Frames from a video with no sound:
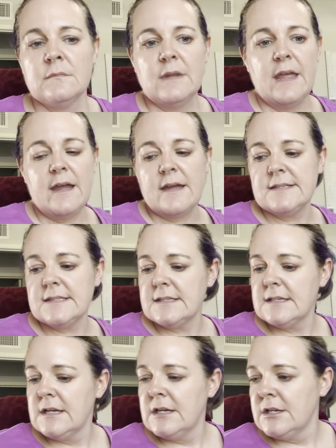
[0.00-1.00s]
Hey guys,
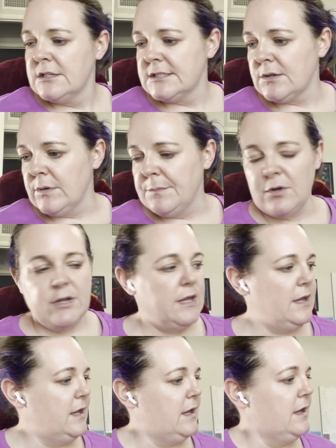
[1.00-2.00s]
so we put
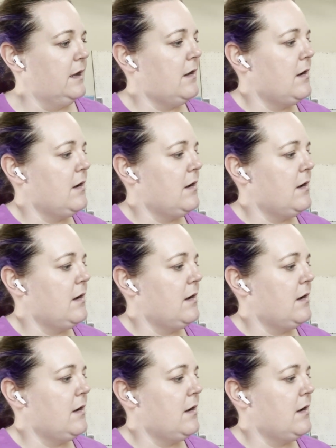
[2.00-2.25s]
in